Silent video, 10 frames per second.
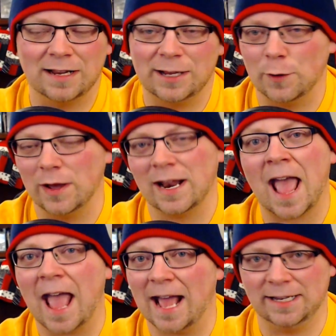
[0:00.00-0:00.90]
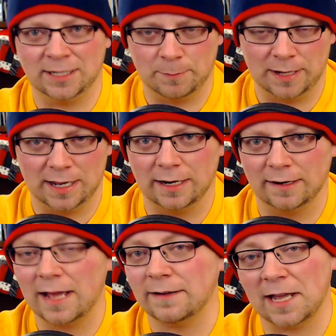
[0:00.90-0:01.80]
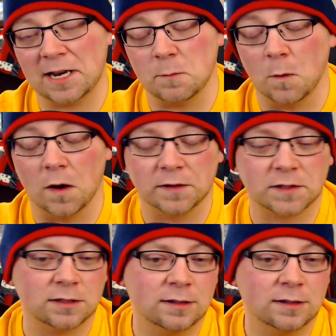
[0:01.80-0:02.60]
It had to be in it, and it was.